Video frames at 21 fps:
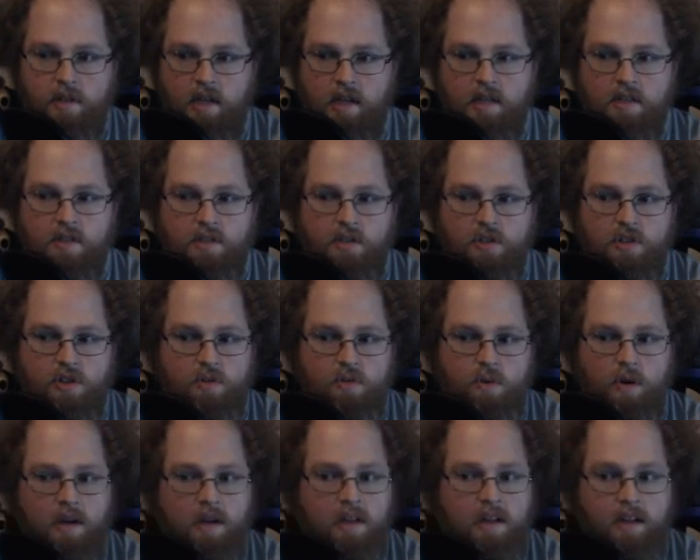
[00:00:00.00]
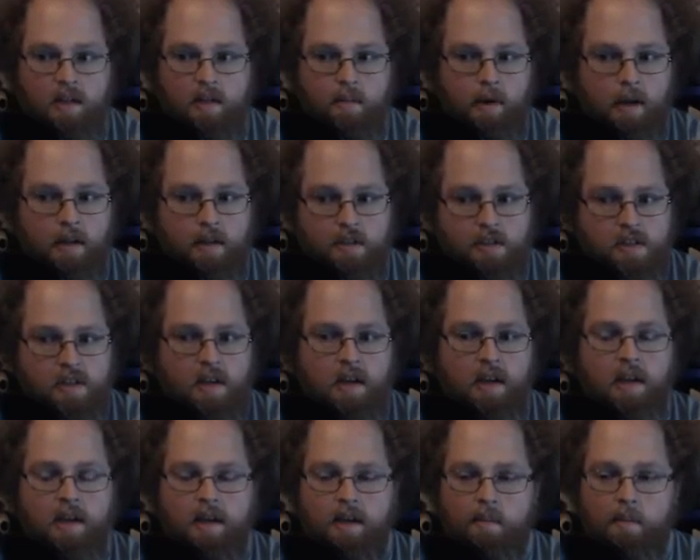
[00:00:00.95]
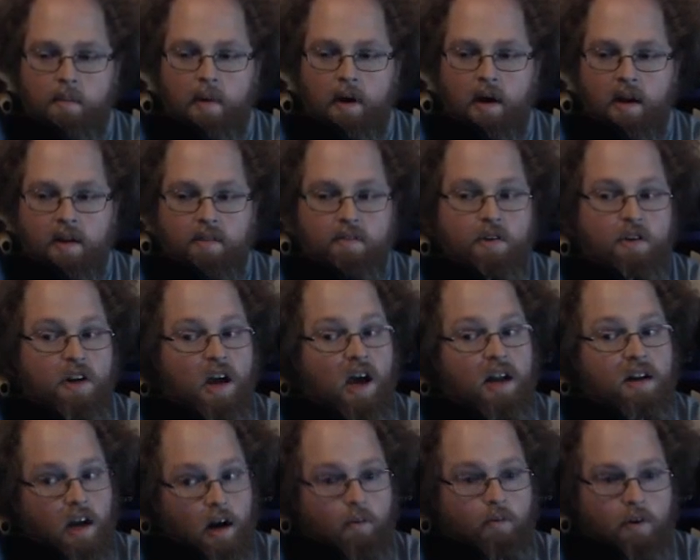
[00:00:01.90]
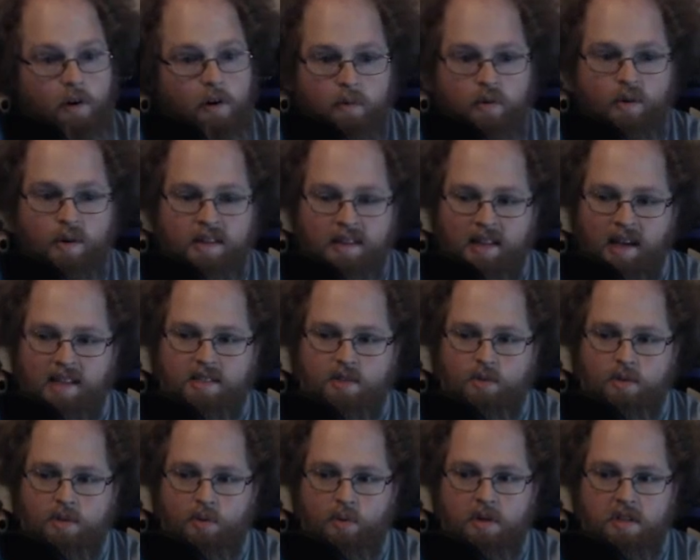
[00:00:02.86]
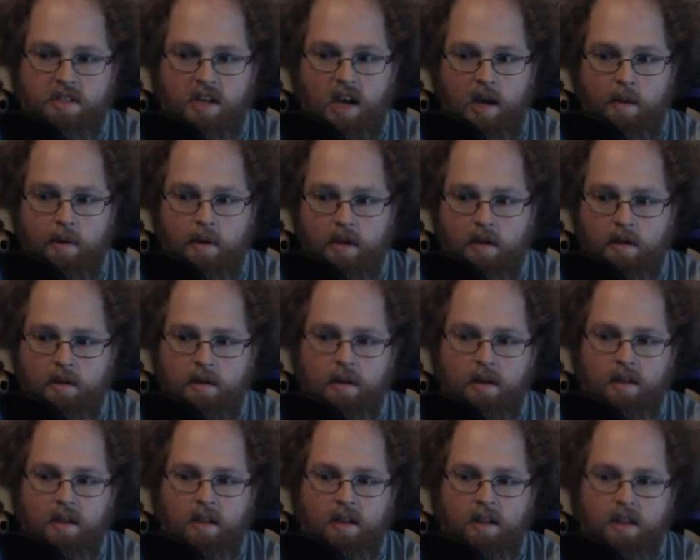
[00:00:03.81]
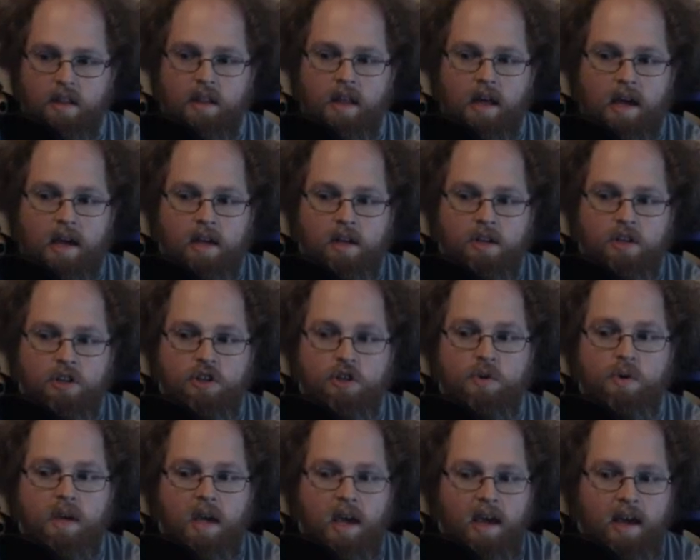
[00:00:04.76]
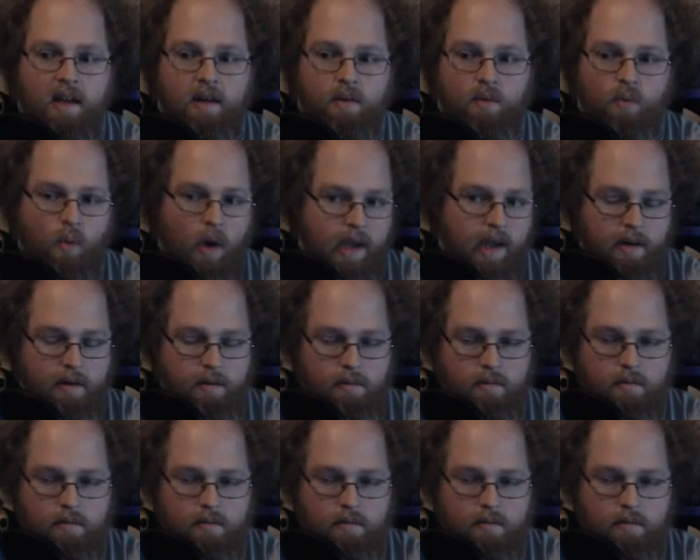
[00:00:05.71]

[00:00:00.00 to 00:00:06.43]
is to just run in and punch. But if you're not comfortable with that sort of timing, then you can wait.